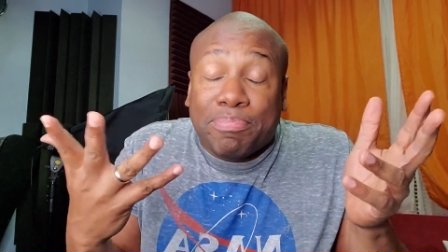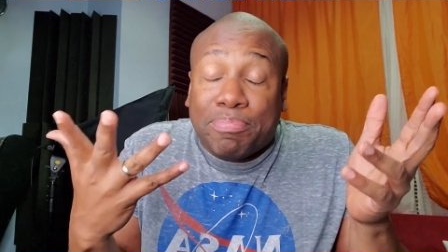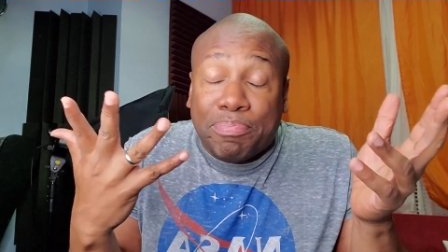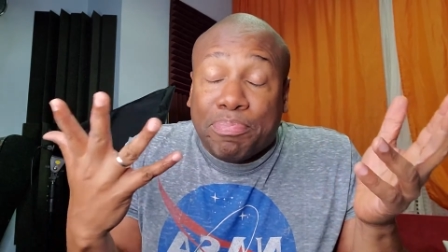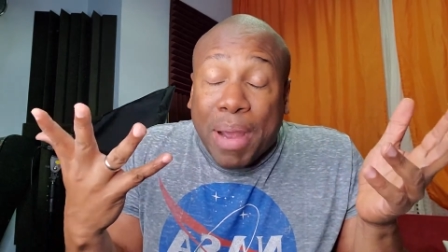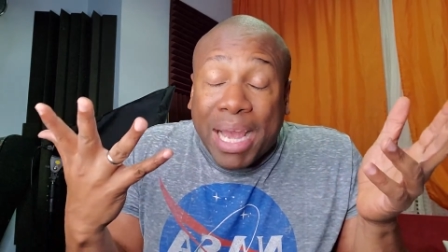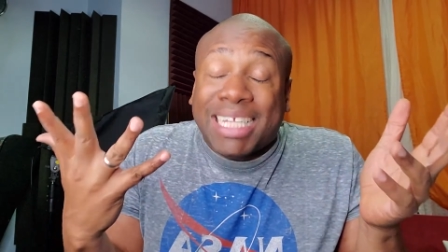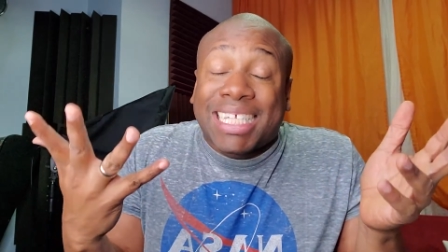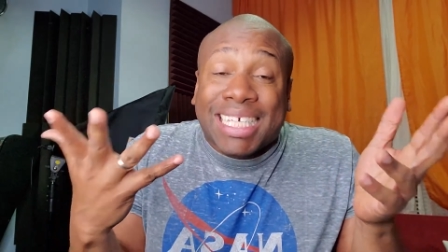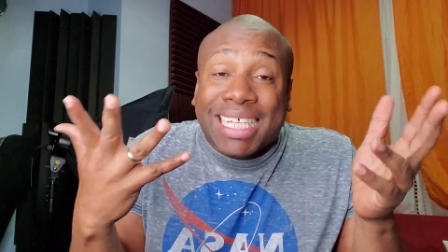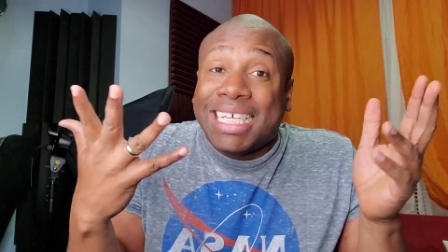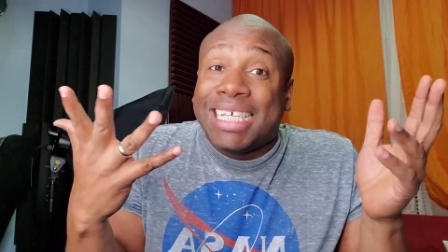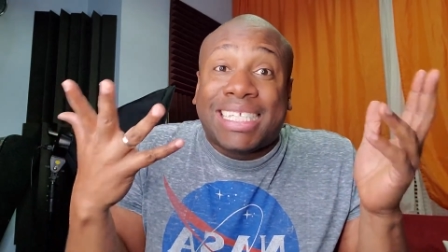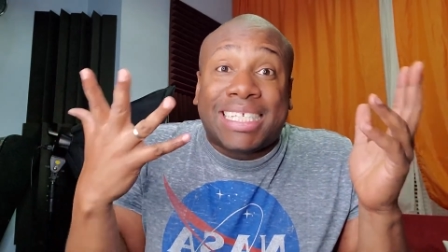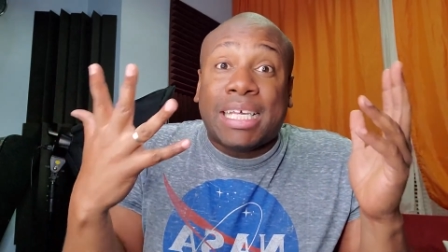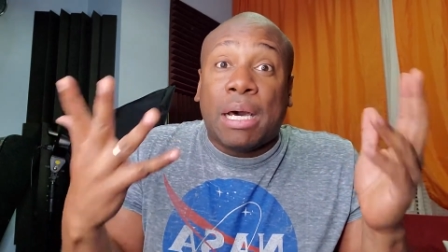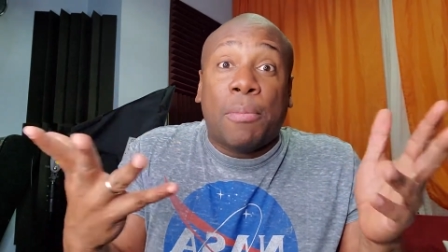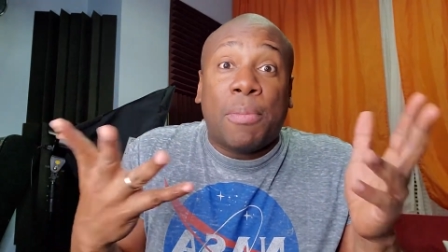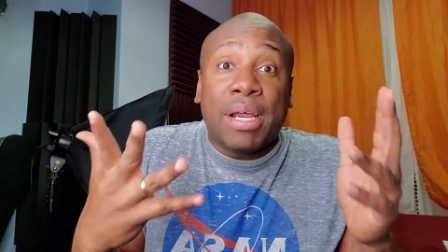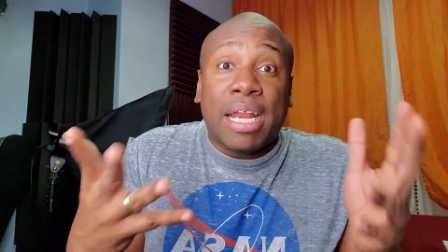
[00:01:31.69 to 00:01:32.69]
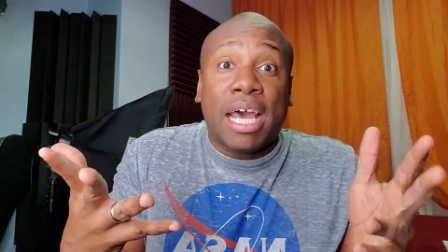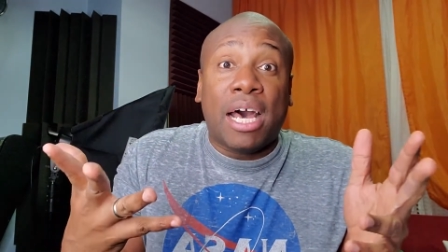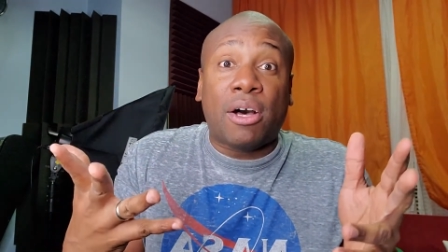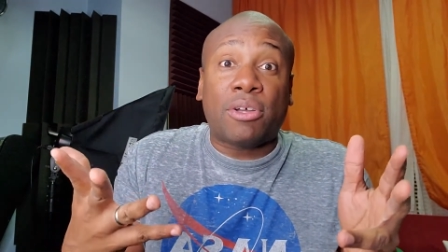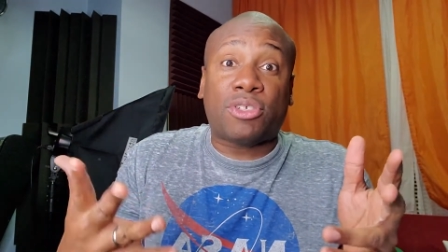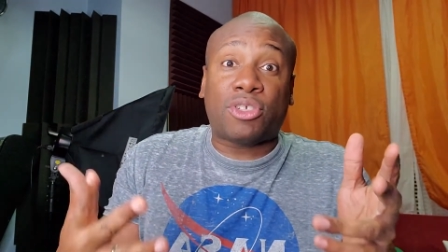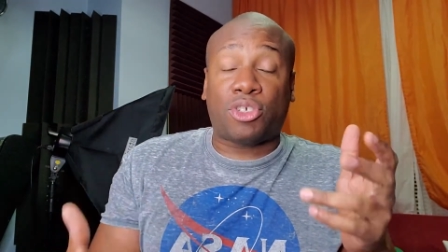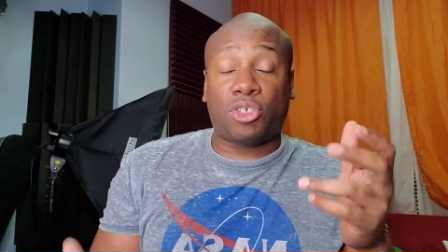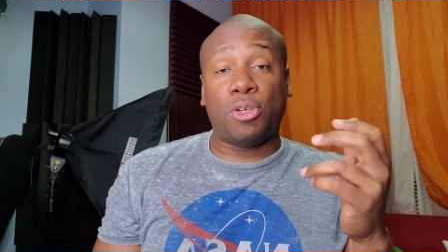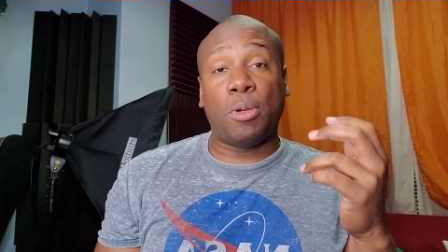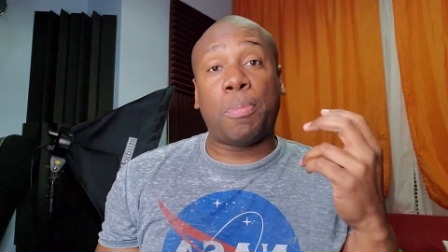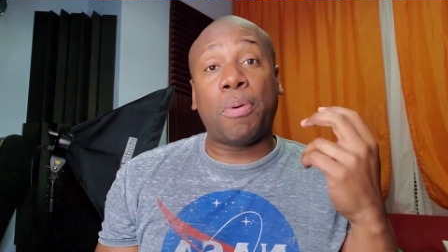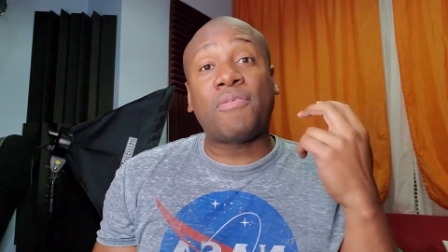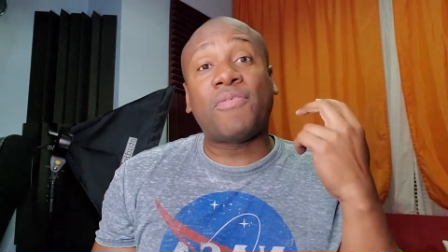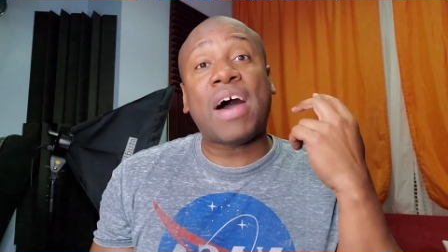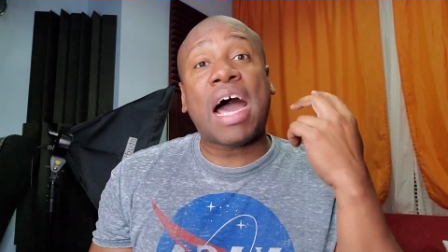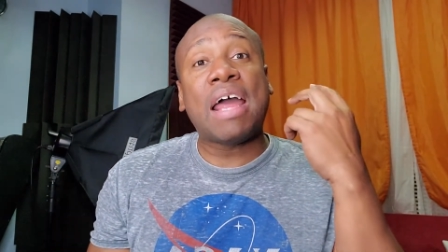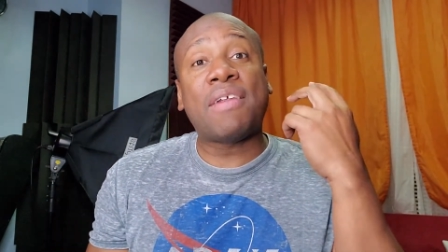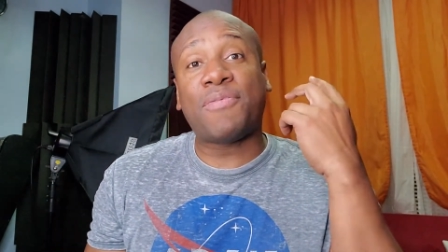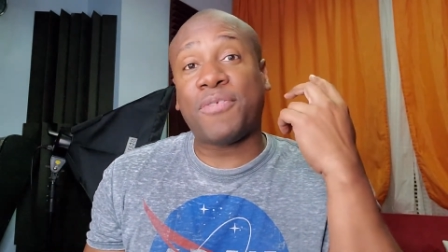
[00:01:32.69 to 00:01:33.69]
basically someone else to
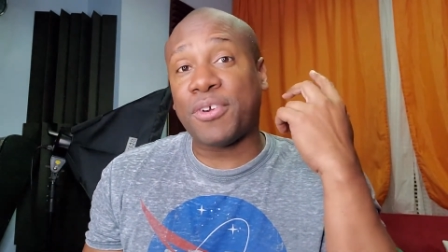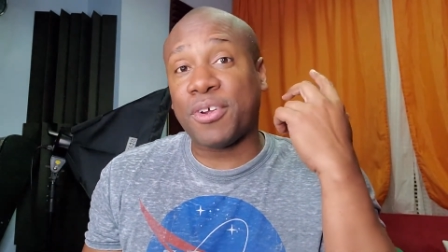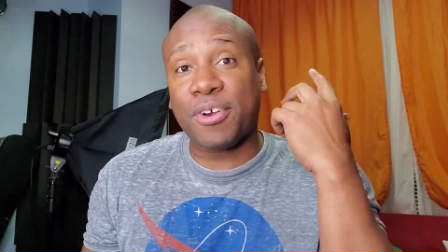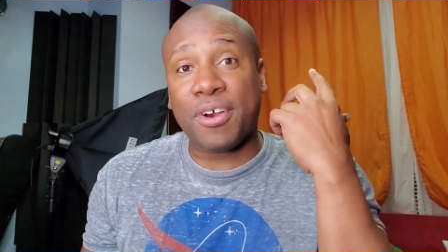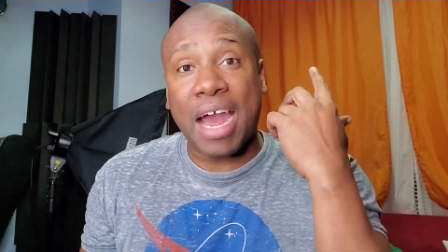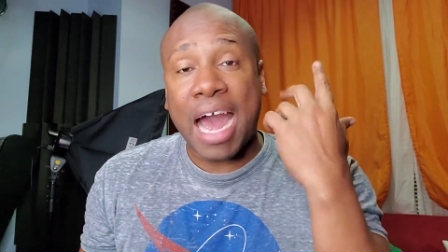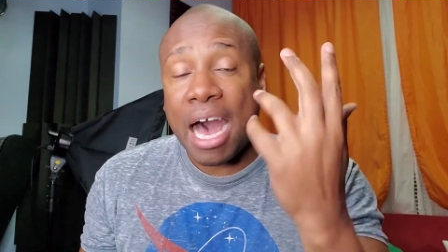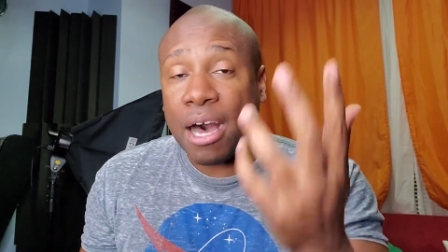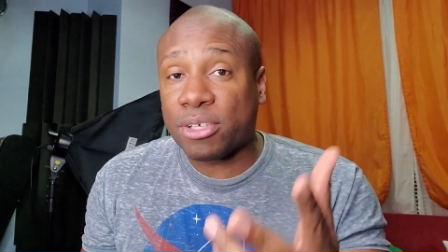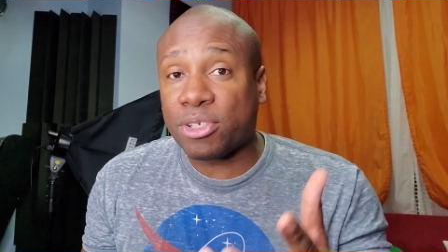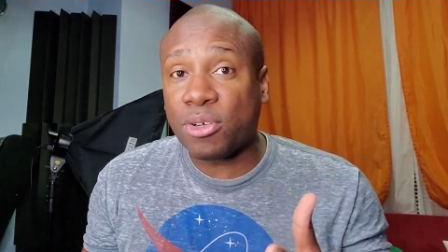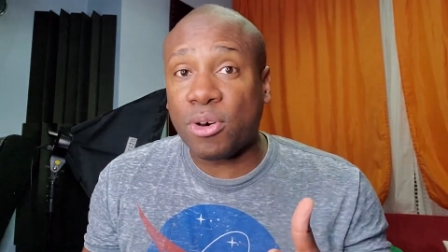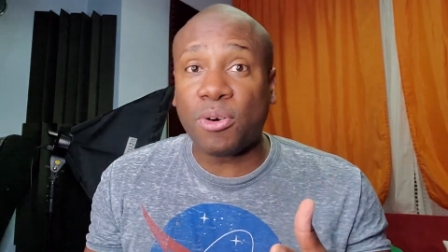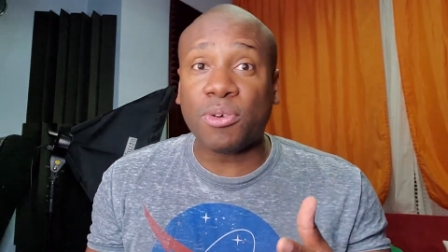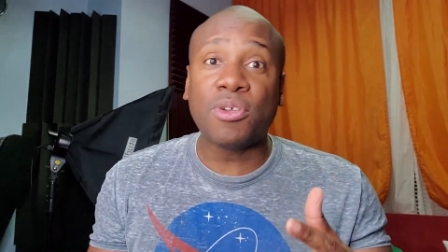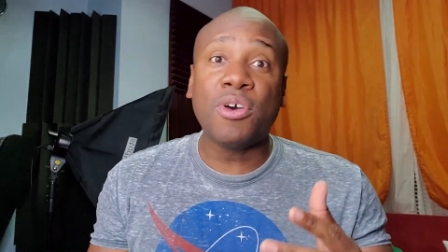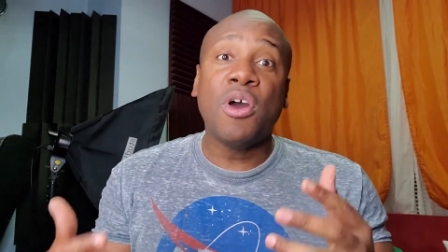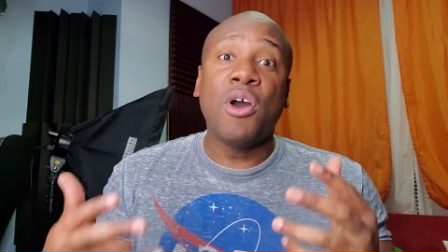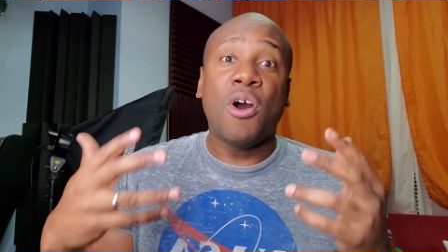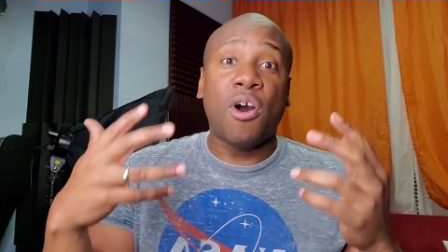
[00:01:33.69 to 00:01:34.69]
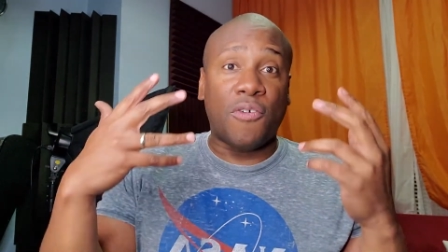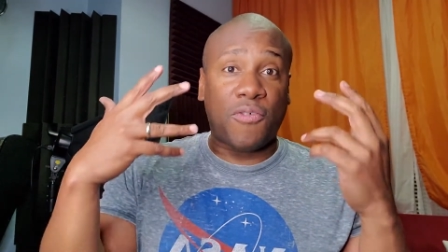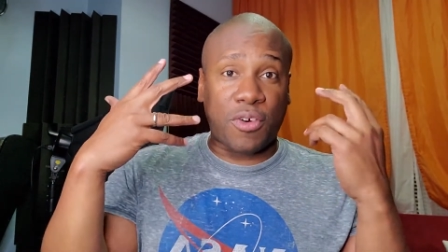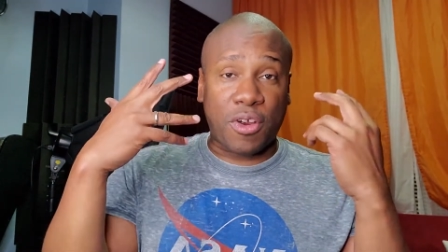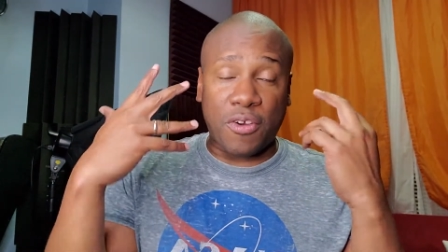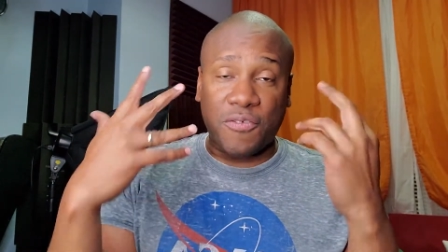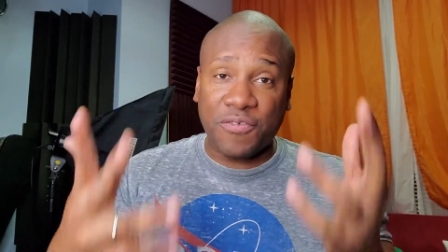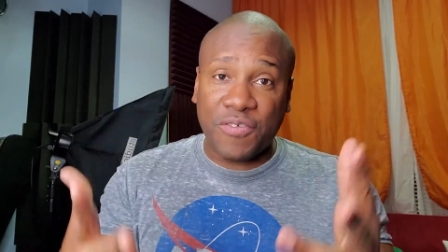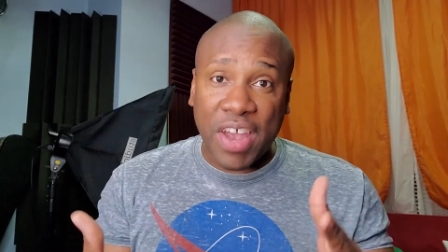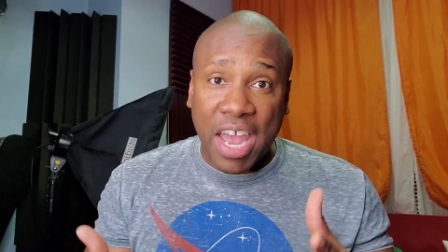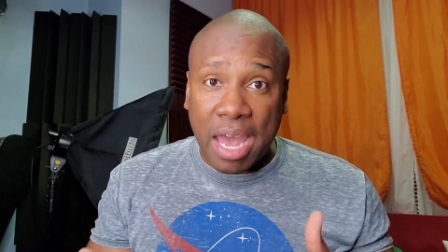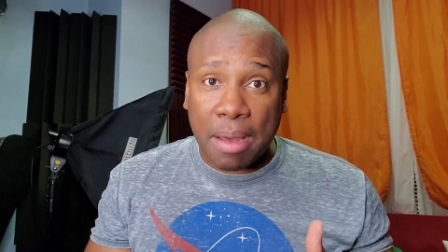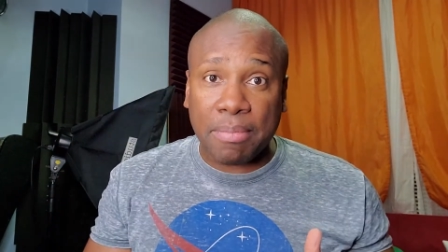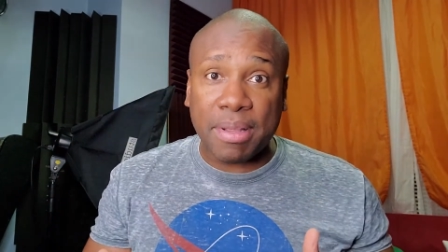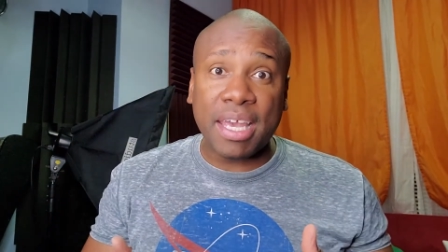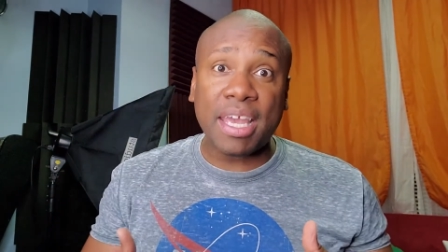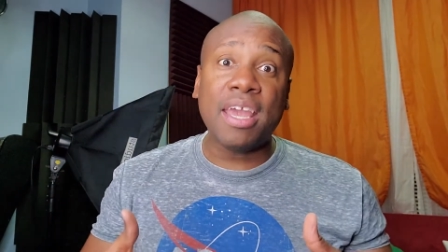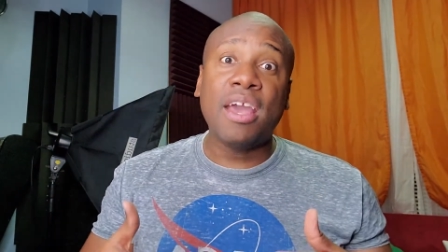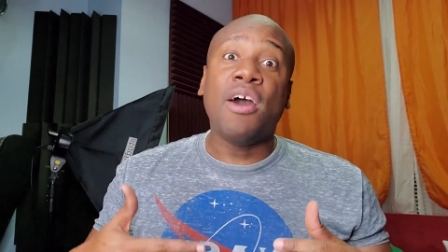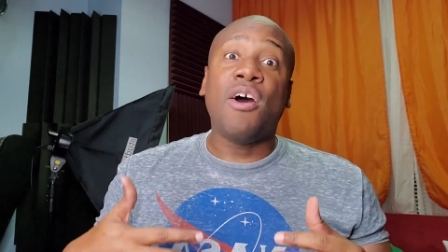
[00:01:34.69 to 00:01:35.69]
provide for your household or for your
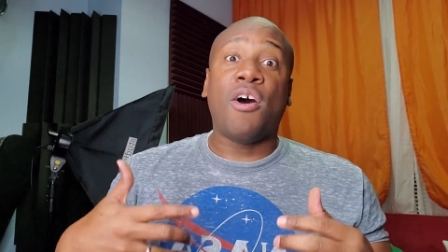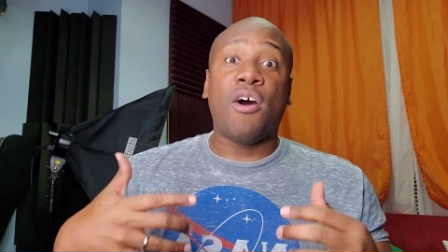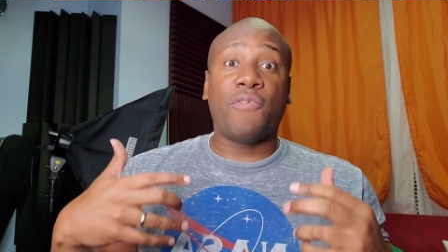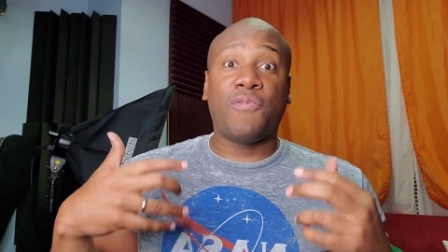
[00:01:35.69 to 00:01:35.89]
family or